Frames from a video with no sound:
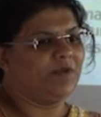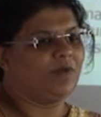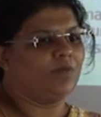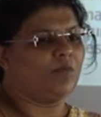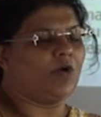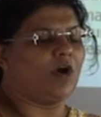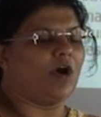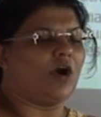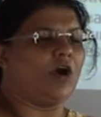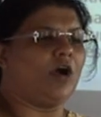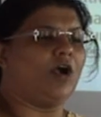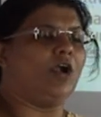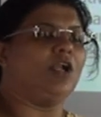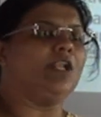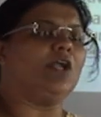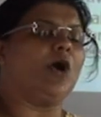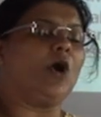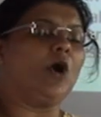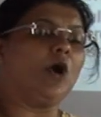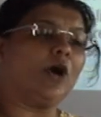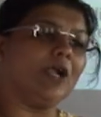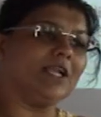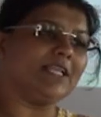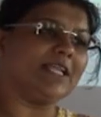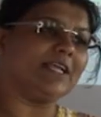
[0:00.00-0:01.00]

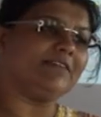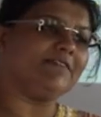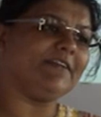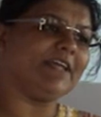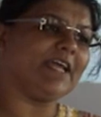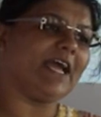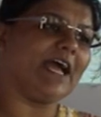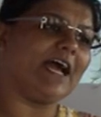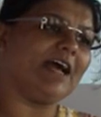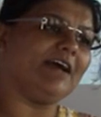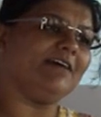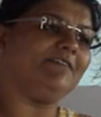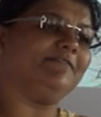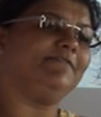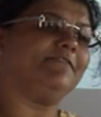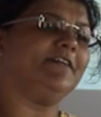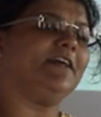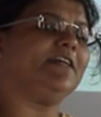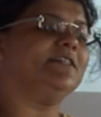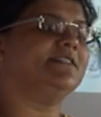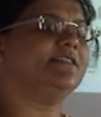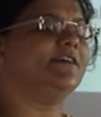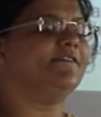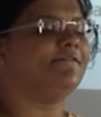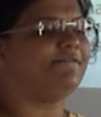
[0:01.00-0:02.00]
All that we have
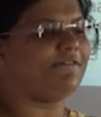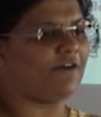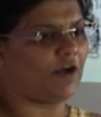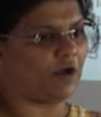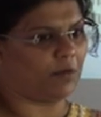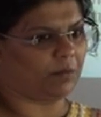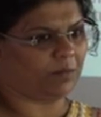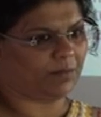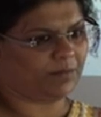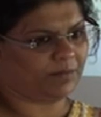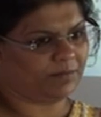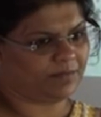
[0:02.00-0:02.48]
is the form.